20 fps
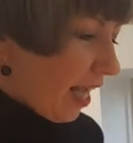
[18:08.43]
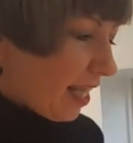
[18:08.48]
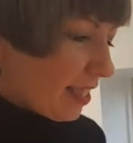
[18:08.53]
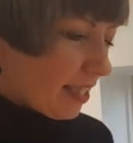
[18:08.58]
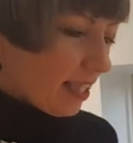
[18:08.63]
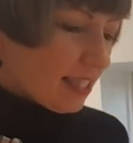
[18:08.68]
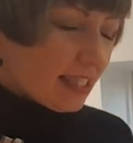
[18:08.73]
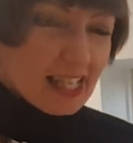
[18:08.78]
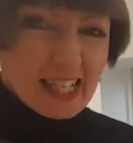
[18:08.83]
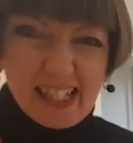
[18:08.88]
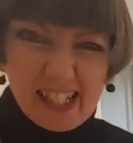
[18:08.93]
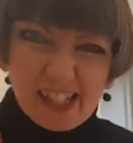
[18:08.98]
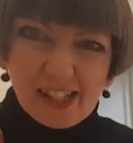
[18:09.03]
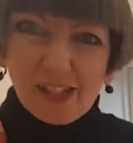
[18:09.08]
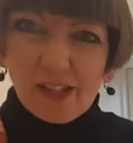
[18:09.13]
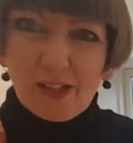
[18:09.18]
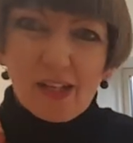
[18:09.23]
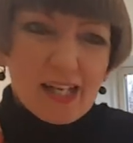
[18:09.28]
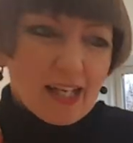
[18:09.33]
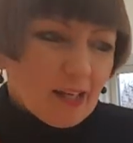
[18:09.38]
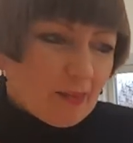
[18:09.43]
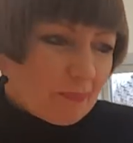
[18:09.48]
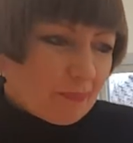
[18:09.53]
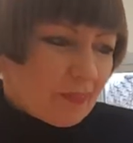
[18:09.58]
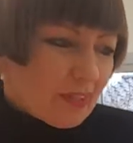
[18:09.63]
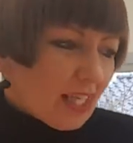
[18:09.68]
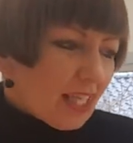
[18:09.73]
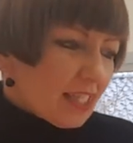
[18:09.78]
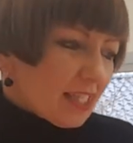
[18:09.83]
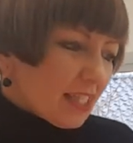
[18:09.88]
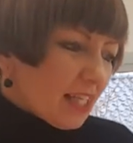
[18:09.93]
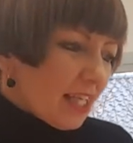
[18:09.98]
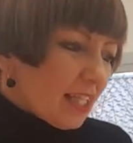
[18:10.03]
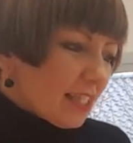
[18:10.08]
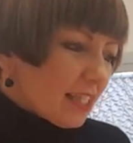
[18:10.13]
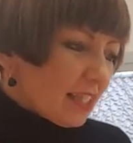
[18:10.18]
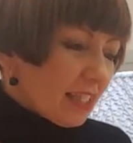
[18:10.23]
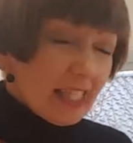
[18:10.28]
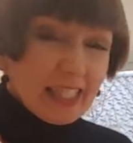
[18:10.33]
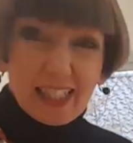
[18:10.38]
as I said to you,
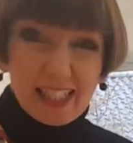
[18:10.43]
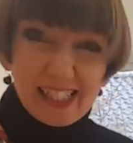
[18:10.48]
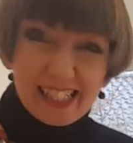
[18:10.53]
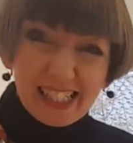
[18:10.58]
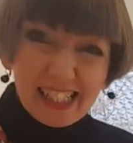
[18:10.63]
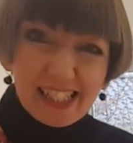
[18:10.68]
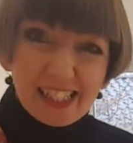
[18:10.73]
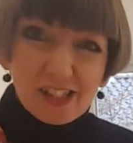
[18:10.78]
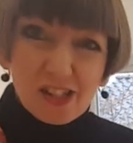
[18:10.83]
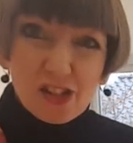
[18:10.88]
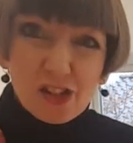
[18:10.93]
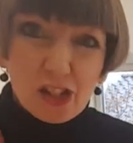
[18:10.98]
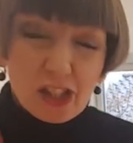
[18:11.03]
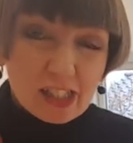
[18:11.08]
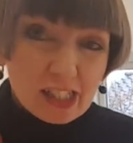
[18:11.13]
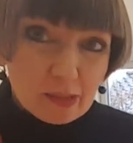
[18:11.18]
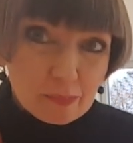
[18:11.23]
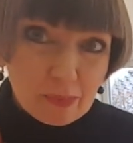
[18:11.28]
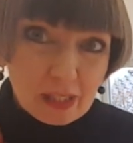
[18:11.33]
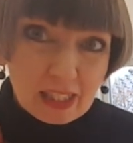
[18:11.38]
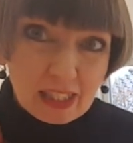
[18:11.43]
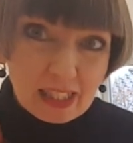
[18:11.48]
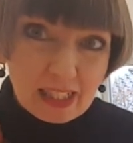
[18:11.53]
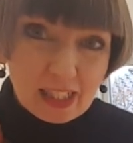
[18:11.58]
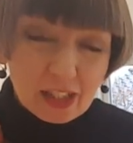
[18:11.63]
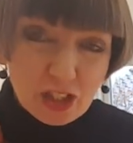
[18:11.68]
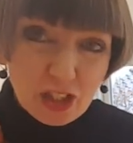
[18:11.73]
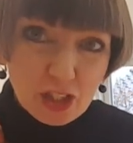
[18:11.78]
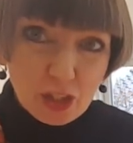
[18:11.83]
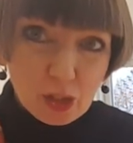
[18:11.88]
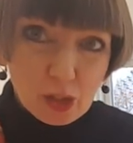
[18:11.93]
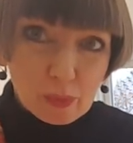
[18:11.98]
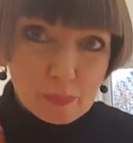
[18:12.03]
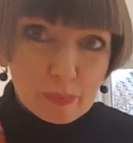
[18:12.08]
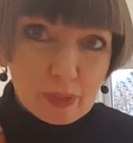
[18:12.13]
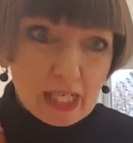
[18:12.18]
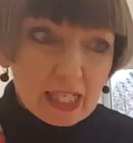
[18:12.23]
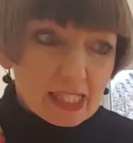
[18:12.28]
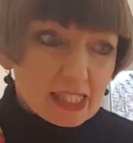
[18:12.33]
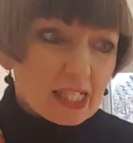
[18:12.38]
it's like a deconstructed millionaire
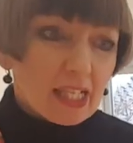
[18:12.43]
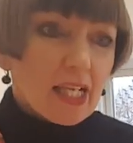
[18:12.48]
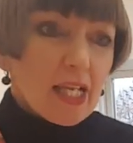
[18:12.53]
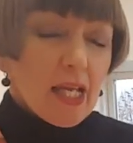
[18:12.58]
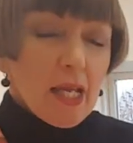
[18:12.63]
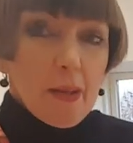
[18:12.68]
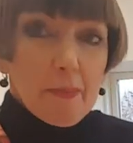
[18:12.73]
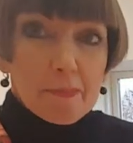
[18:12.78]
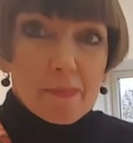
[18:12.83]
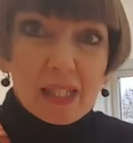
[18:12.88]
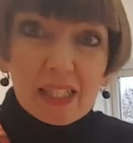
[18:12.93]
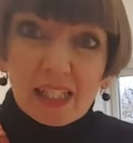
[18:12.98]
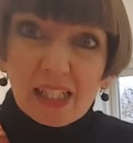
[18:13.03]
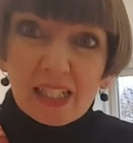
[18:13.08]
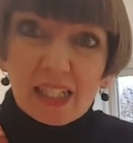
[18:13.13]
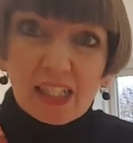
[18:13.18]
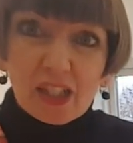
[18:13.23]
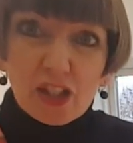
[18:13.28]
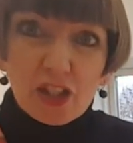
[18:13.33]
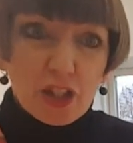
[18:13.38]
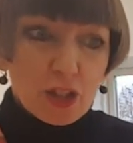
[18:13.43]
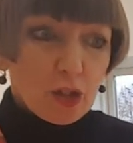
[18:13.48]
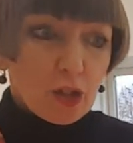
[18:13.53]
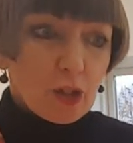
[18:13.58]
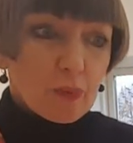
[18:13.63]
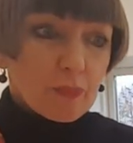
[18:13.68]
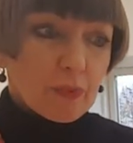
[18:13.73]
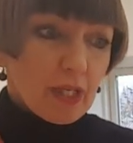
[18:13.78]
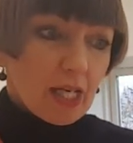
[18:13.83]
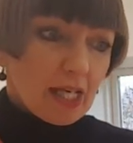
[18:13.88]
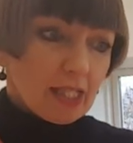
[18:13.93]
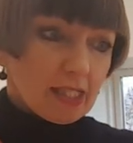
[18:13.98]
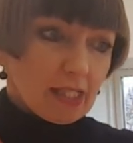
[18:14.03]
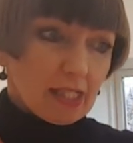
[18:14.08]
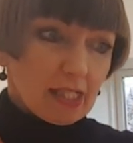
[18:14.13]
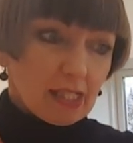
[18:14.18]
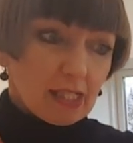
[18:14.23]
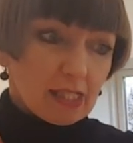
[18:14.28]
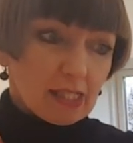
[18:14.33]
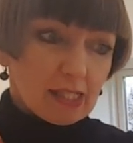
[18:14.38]
shortbread. Millionaire shortbread
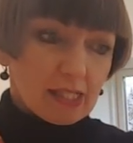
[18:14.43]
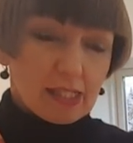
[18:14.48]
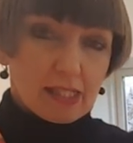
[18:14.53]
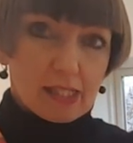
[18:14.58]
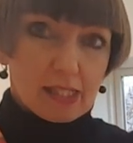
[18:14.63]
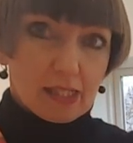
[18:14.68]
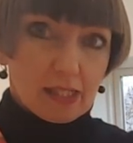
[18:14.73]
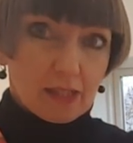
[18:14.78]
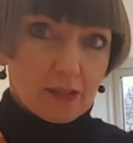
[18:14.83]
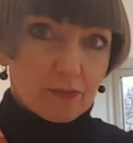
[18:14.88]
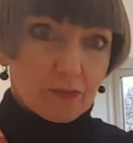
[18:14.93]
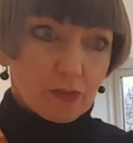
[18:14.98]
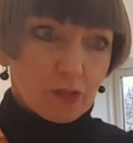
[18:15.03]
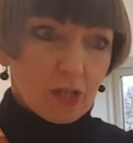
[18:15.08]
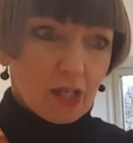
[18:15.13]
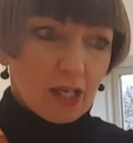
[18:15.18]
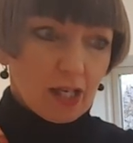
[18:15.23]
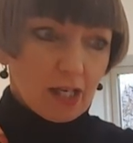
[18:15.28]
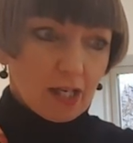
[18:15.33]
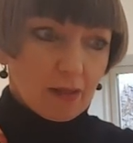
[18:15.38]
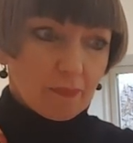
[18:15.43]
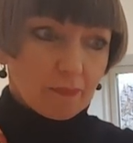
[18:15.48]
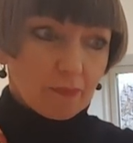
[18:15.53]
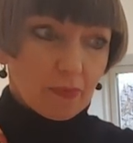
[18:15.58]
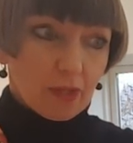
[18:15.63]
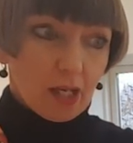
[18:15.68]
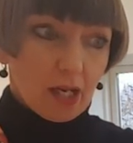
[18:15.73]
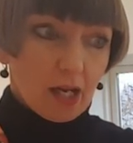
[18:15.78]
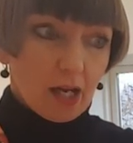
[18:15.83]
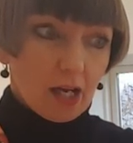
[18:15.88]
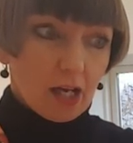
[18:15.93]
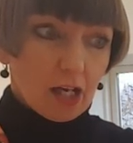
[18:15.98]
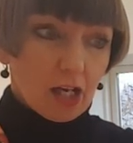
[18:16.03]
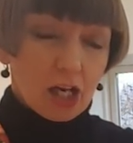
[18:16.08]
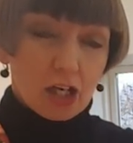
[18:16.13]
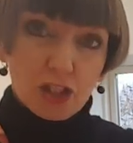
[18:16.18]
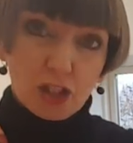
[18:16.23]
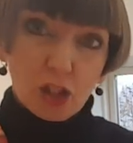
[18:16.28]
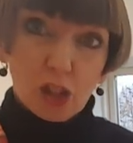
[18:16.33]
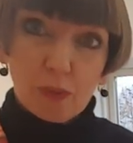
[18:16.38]
is
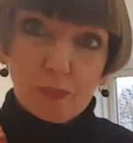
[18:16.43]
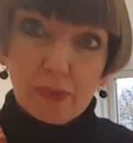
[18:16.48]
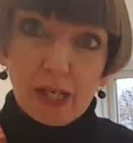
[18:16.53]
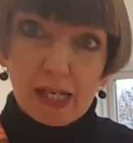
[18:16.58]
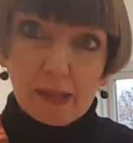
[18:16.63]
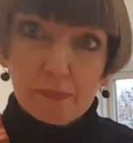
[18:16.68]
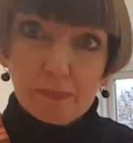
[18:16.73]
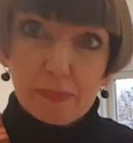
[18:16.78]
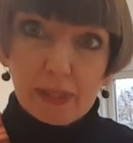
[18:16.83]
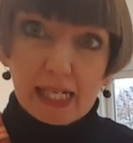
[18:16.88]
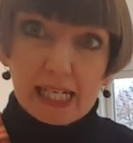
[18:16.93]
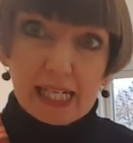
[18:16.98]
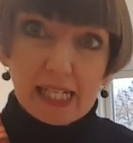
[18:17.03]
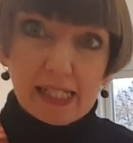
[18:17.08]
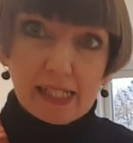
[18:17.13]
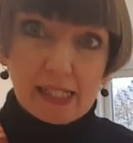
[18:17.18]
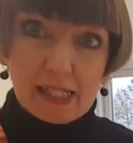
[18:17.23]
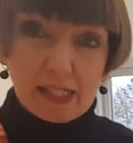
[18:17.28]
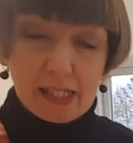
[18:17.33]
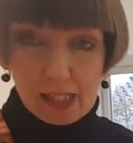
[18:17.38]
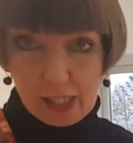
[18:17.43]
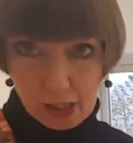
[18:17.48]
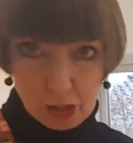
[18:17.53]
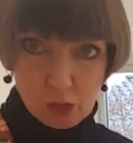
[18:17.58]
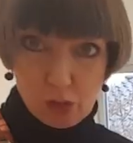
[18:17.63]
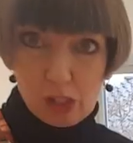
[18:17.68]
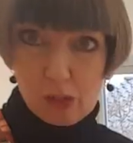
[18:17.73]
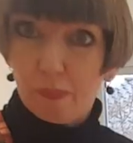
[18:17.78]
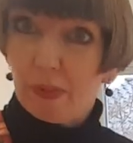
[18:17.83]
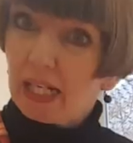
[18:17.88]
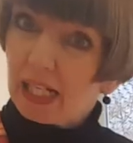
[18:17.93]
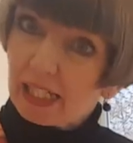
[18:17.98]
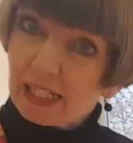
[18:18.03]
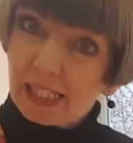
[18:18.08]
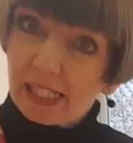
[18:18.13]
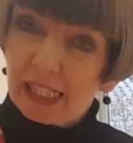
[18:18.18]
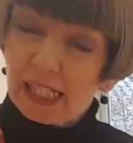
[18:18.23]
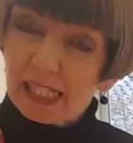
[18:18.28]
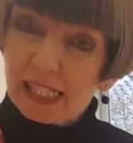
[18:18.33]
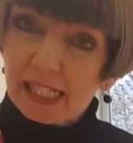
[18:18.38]
a shortbread base, you know, it's
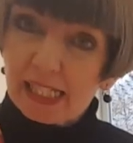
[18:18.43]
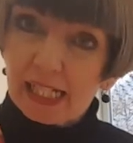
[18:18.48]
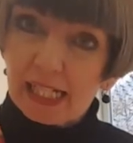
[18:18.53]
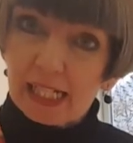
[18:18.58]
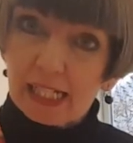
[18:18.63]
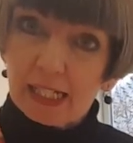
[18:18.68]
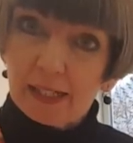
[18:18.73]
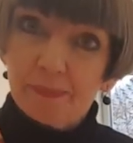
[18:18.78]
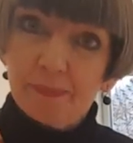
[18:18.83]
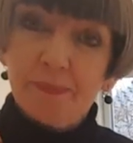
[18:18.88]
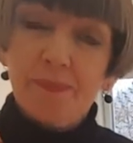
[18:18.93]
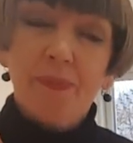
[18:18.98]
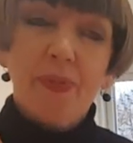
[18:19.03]
baked in a tin,